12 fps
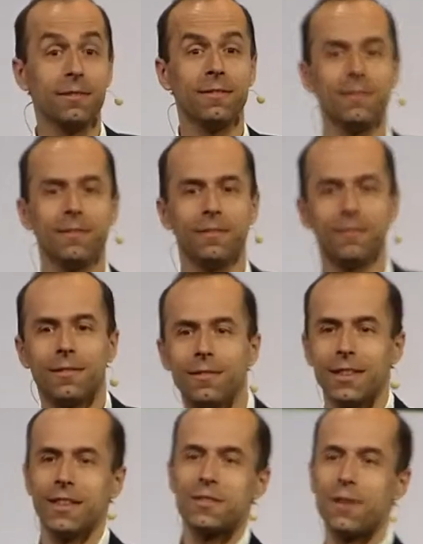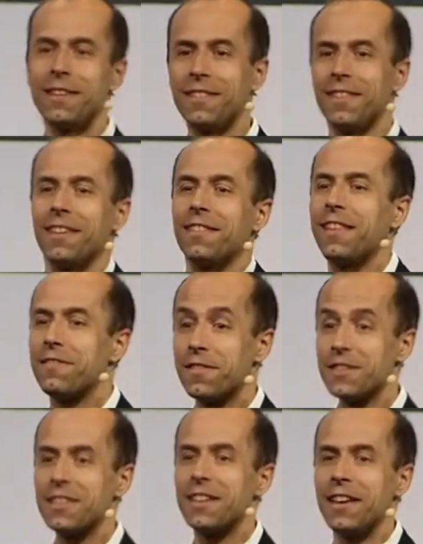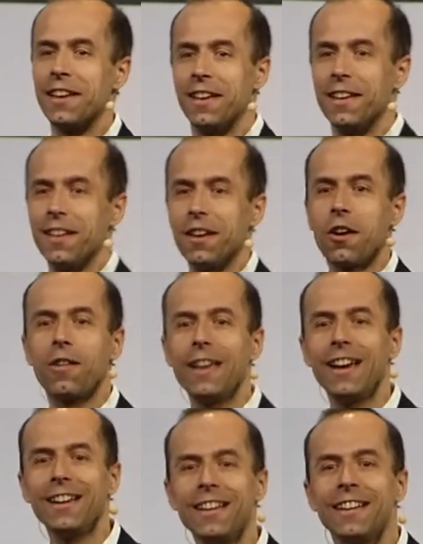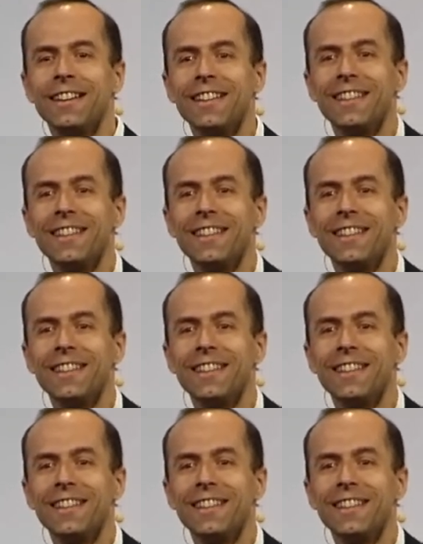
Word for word: Hmm, interesting diversity. Korea?